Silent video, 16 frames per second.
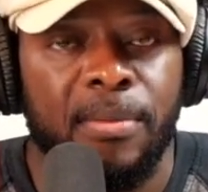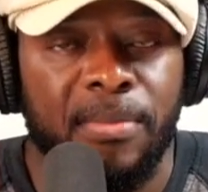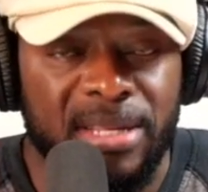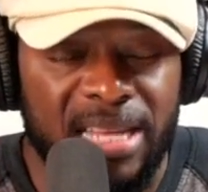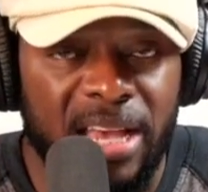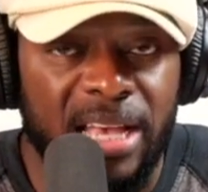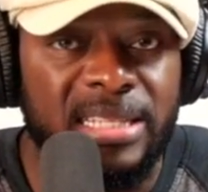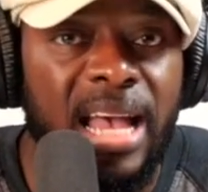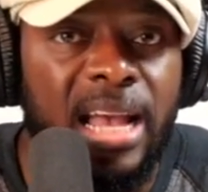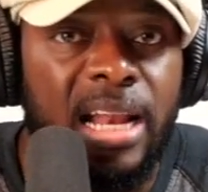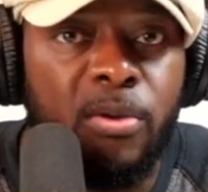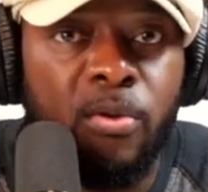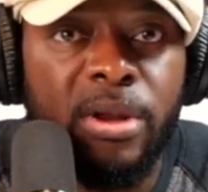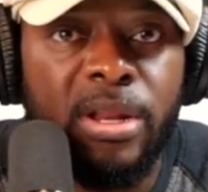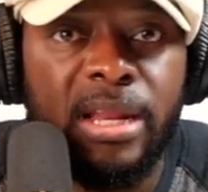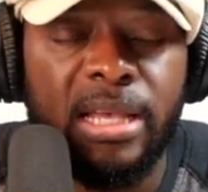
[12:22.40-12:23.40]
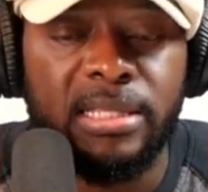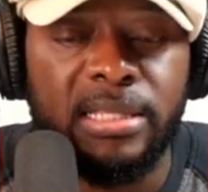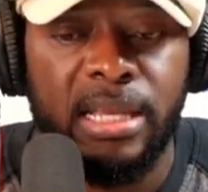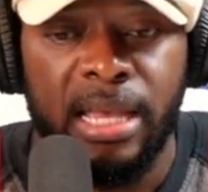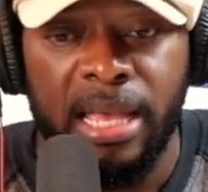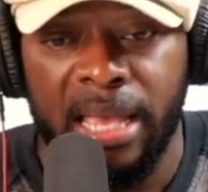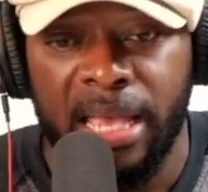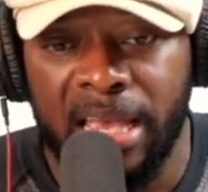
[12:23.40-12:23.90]
Let me tell you exactly what it
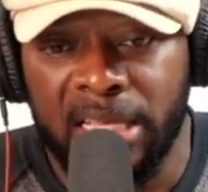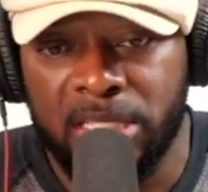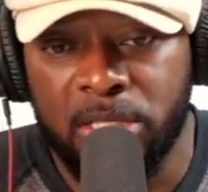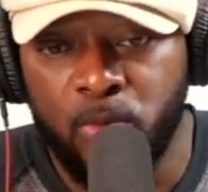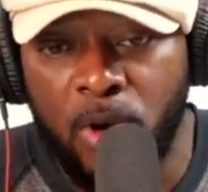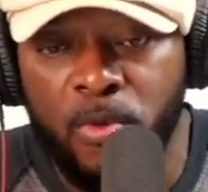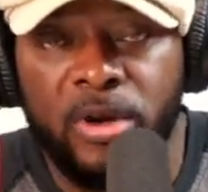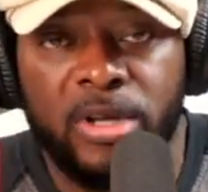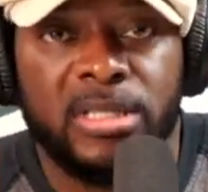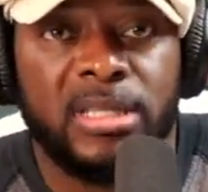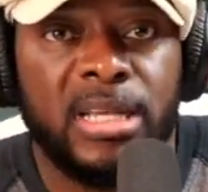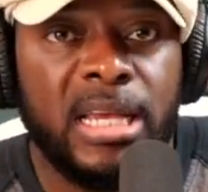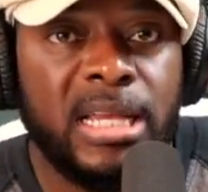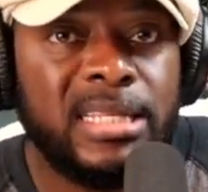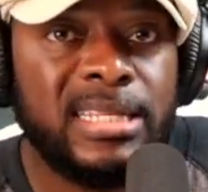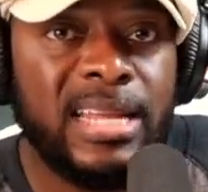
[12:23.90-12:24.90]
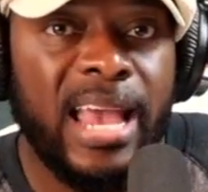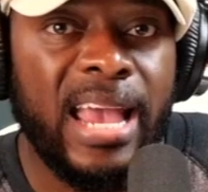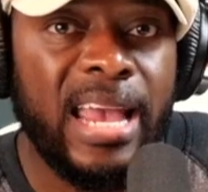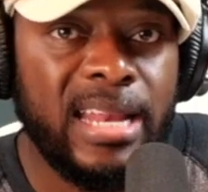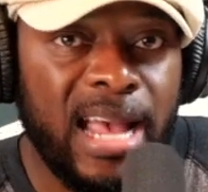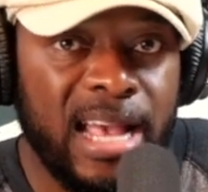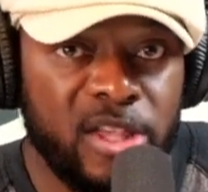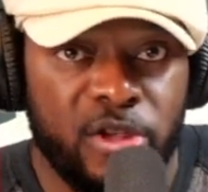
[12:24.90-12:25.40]
is. It's what we're seeing
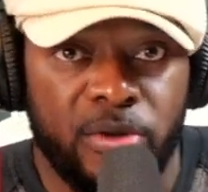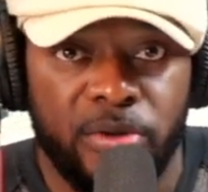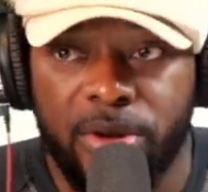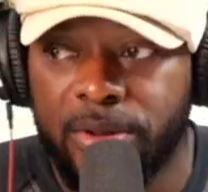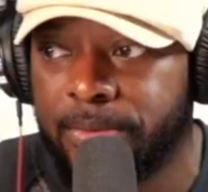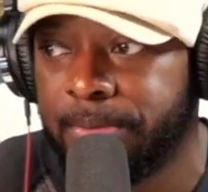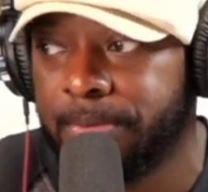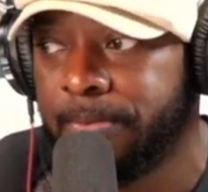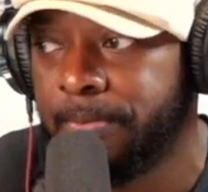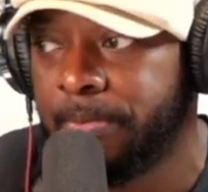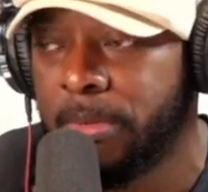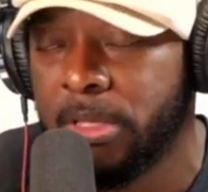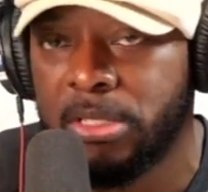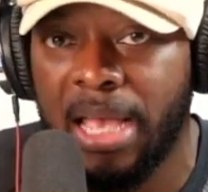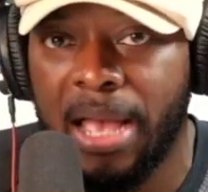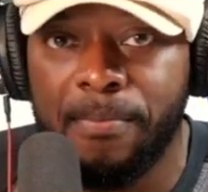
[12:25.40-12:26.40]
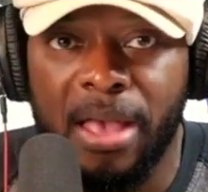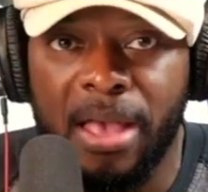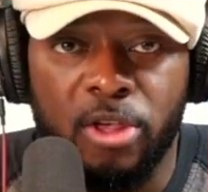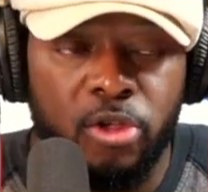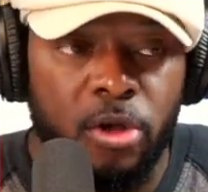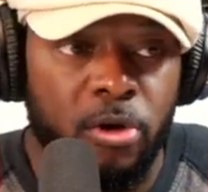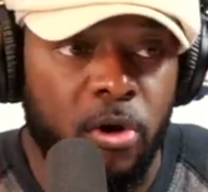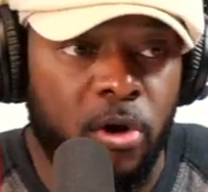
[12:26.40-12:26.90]
today in Nigeria. See, I
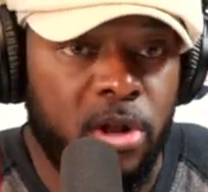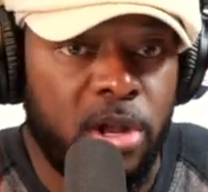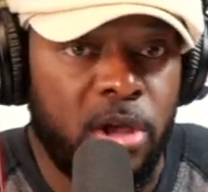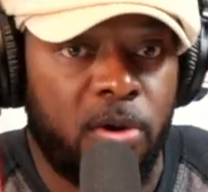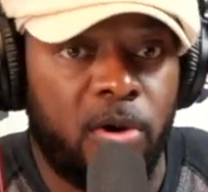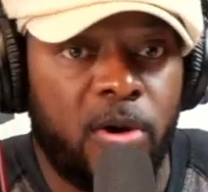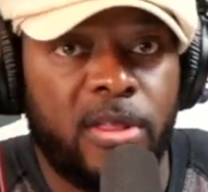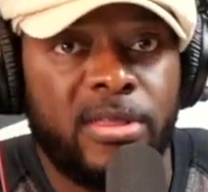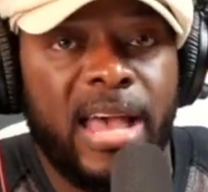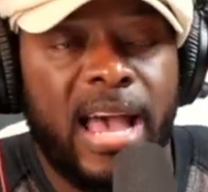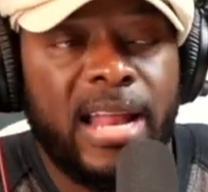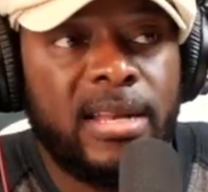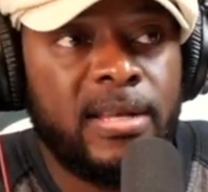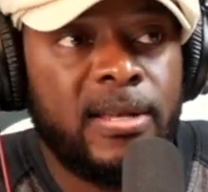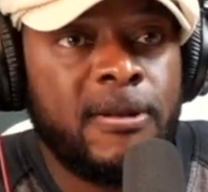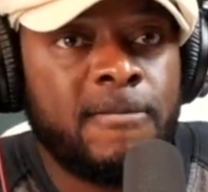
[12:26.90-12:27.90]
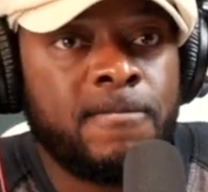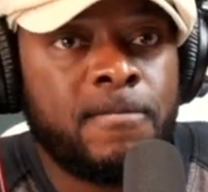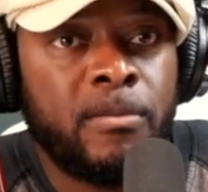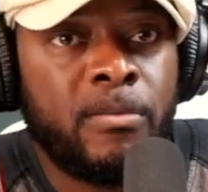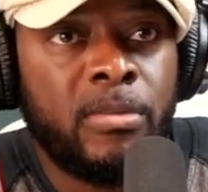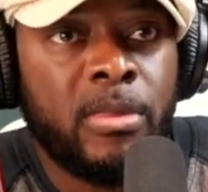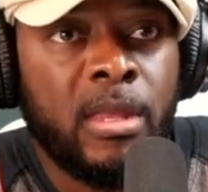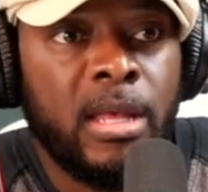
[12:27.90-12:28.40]
mentioned earlier on that
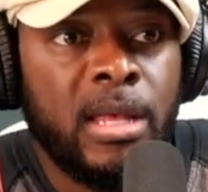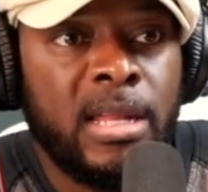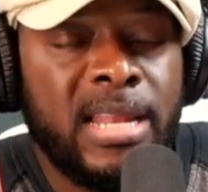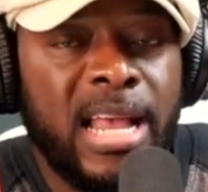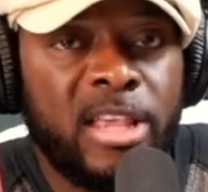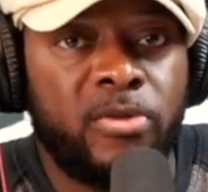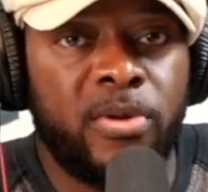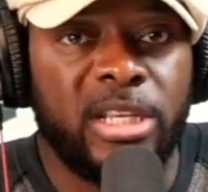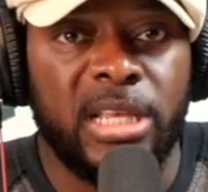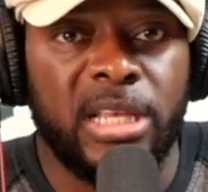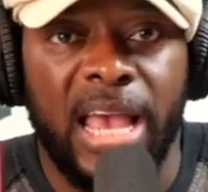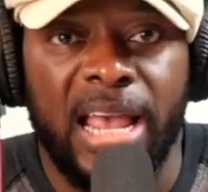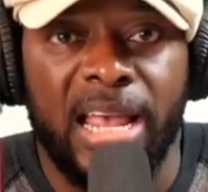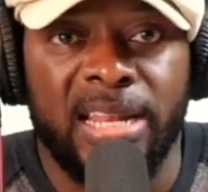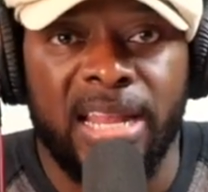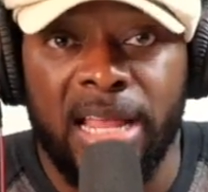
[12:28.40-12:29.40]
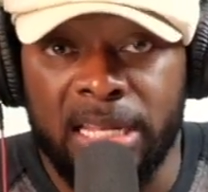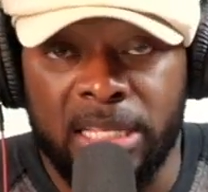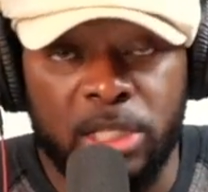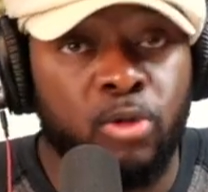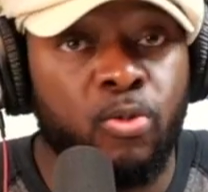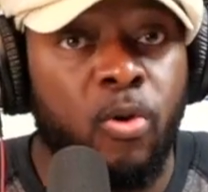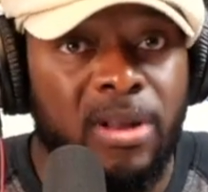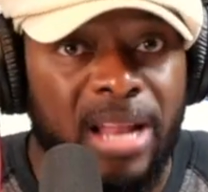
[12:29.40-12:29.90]
Nigeria, and
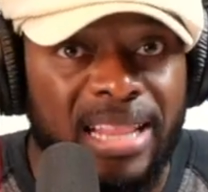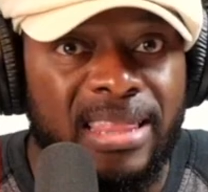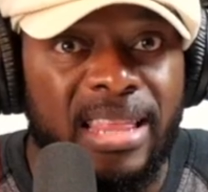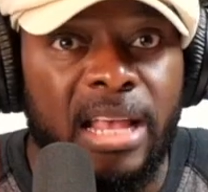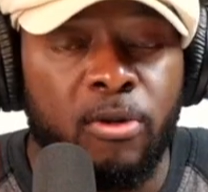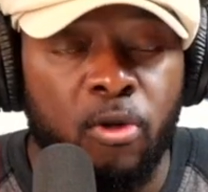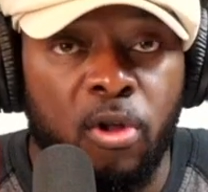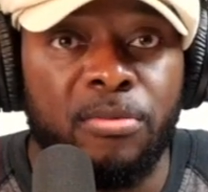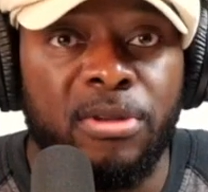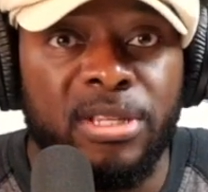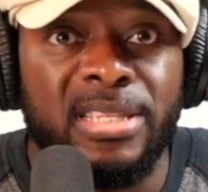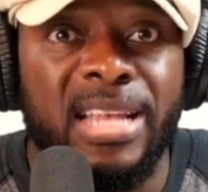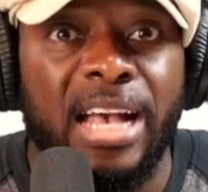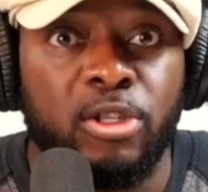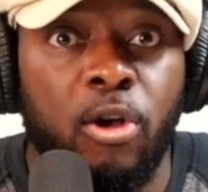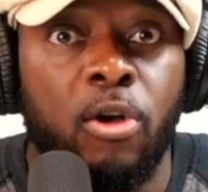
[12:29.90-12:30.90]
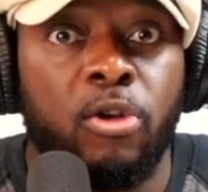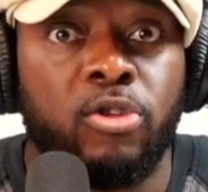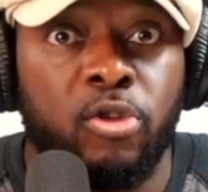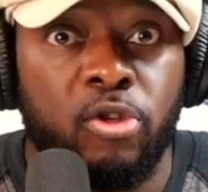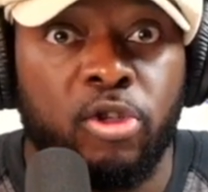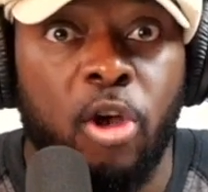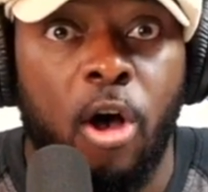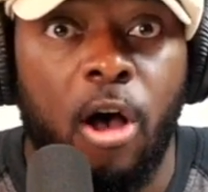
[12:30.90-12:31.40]
this is what I think Goldman Sachs
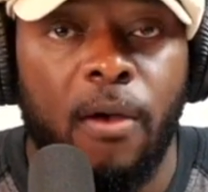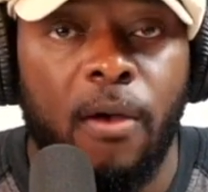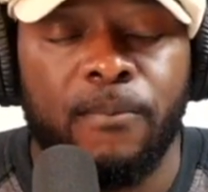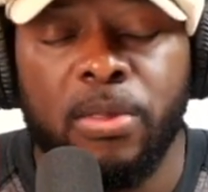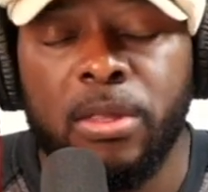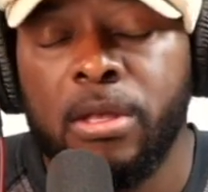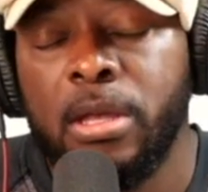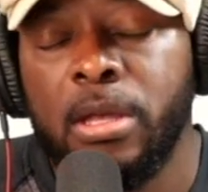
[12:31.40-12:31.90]
also saw,